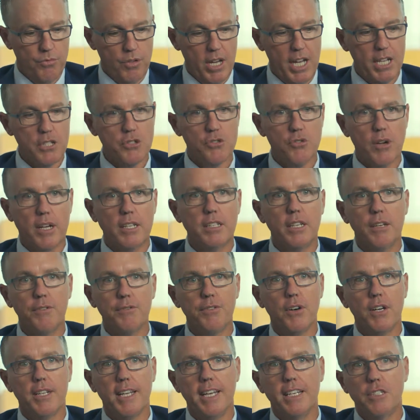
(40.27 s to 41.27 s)
extracting
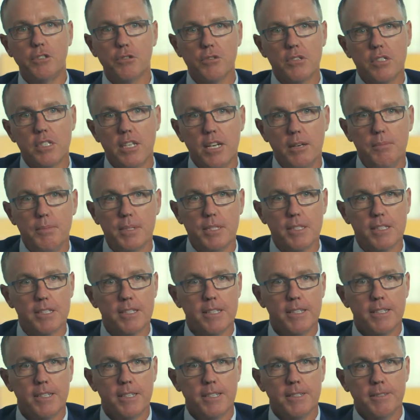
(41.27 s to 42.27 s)
financial statements.
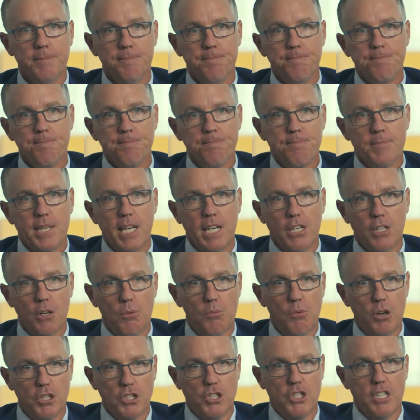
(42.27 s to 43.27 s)
And
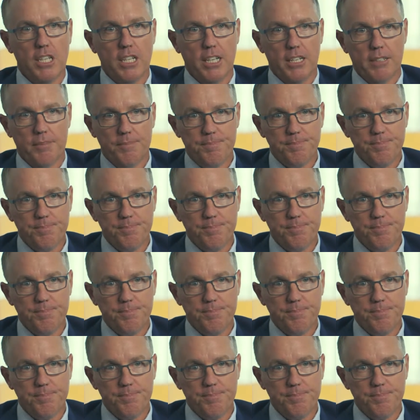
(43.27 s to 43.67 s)
I'm watching her.